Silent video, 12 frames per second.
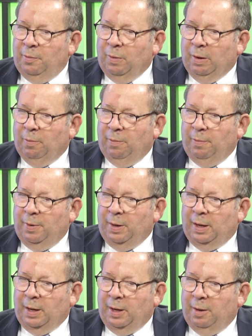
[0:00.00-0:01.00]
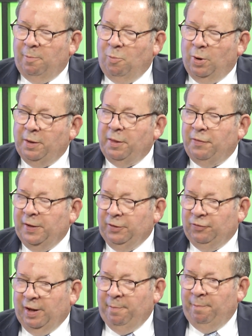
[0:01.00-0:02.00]
Well, one of the
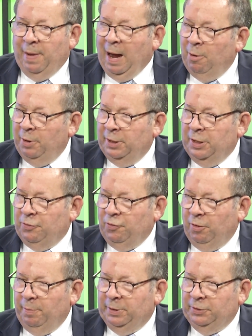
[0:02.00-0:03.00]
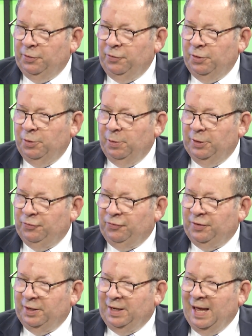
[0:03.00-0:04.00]
things I'm bound and determined to do is
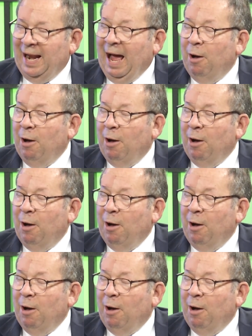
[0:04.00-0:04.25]
to get